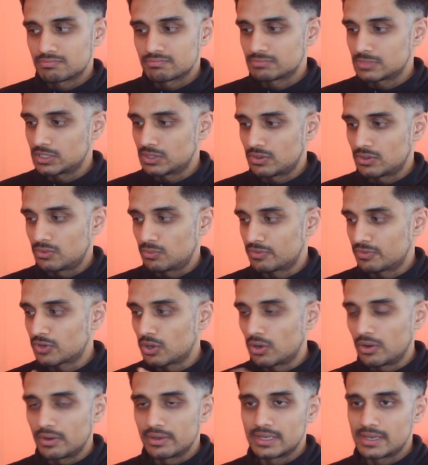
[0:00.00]
we've
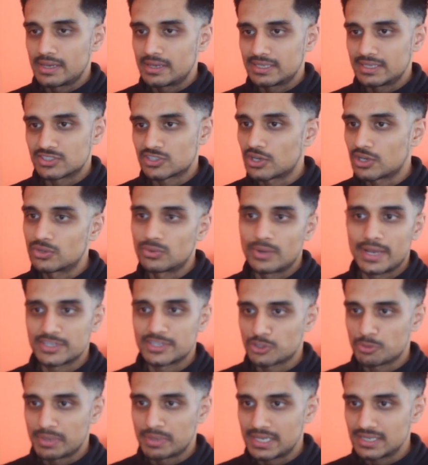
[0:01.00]
got internal
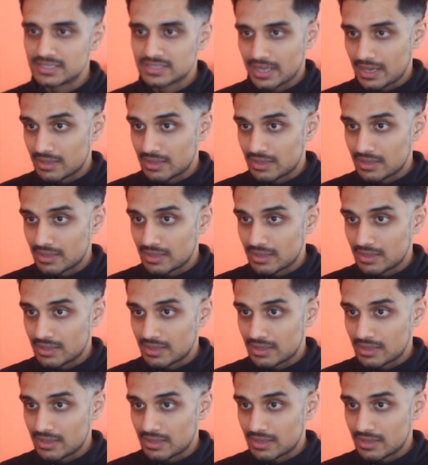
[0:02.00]
SOPs that